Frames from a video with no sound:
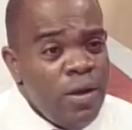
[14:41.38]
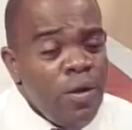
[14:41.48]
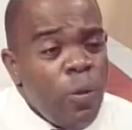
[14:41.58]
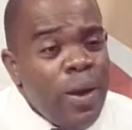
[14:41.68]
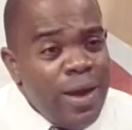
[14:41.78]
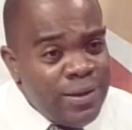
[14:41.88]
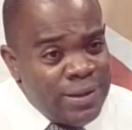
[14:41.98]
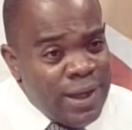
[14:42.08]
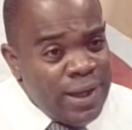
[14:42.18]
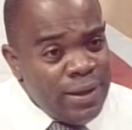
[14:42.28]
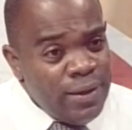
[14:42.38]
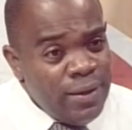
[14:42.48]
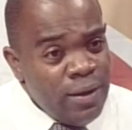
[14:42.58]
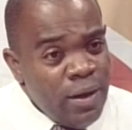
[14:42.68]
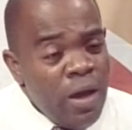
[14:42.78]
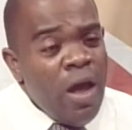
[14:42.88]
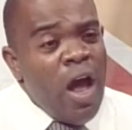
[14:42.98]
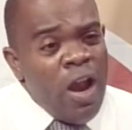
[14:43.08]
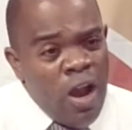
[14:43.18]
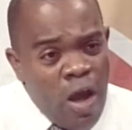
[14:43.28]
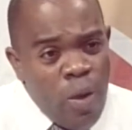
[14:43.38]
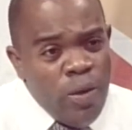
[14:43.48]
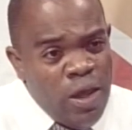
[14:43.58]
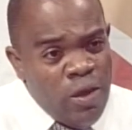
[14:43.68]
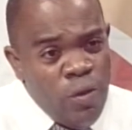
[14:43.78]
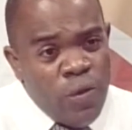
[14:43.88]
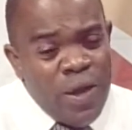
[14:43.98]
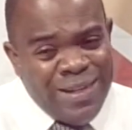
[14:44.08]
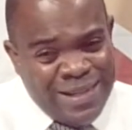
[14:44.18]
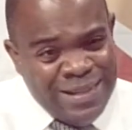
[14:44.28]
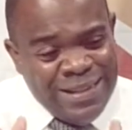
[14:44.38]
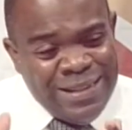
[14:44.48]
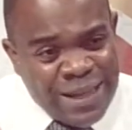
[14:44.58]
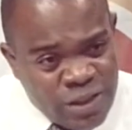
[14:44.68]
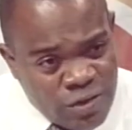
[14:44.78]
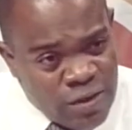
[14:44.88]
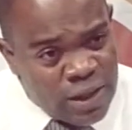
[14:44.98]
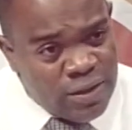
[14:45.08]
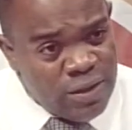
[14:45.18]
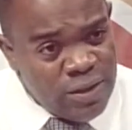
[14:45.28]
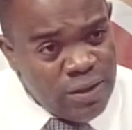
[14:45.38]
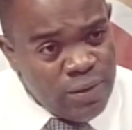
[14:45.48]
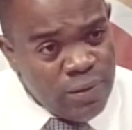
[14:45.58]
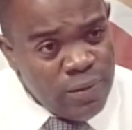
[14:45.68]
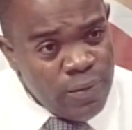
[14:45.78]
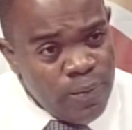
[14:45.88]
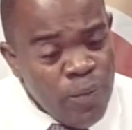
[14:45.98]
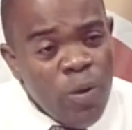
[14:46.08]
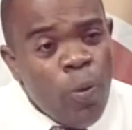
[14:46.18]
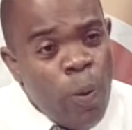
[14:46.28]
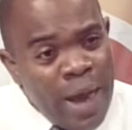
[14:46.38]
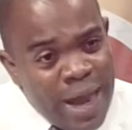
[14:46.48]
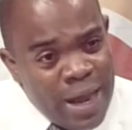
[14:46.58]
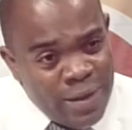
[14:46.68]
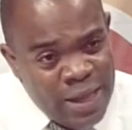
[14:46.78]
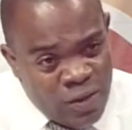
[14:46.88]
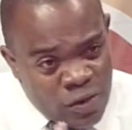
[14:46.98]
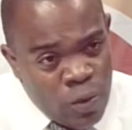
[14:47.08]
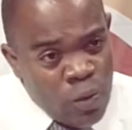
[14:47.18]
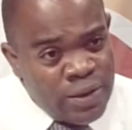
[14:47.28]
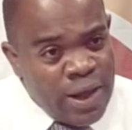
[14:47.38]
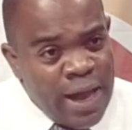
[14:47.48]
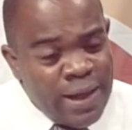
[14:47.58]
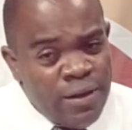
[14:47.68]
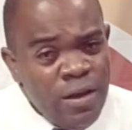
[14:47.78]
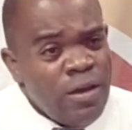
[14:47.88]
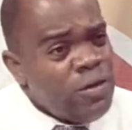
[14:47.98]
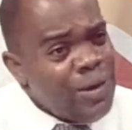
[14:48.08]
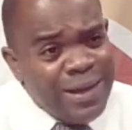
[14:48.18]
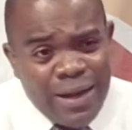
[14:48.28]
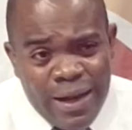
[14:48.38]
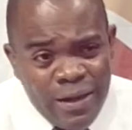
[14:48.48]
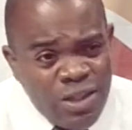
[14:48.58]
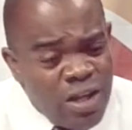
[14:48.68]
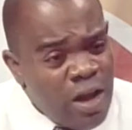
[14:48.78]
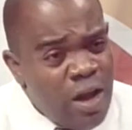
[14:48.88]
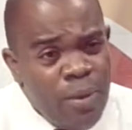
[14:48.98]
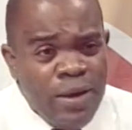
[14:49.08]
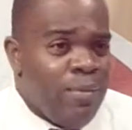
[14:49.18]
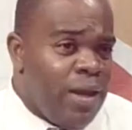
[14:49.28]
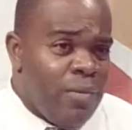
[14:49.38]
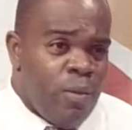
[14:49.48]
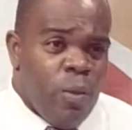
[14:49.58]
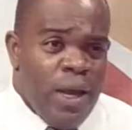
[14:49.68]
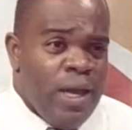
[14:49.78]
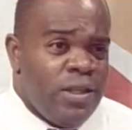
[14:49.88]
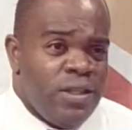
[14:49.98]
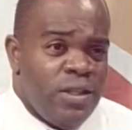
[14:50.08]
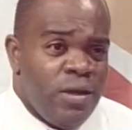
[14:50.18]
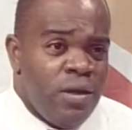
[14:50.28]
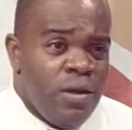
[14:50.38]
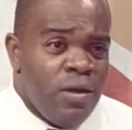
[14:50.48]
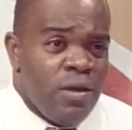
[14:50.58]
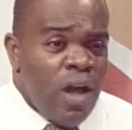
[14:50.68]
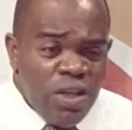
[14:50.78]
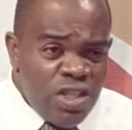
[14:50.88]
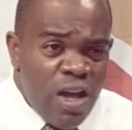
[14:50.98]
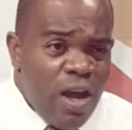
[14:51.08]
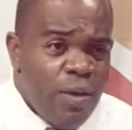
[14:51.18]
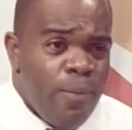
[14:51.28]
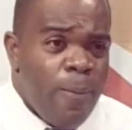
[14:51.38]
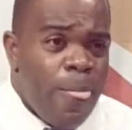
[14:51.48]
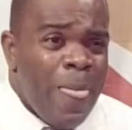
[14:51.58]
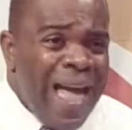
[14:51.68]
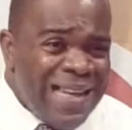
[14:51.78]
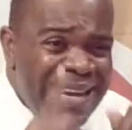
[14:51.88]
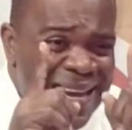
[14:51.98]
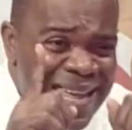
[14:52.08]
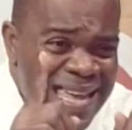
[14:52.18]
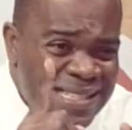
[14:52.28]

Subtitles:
We are saying, allow the youth in the districts where these stores are at to get a little job on the minimum wage. A job. At least.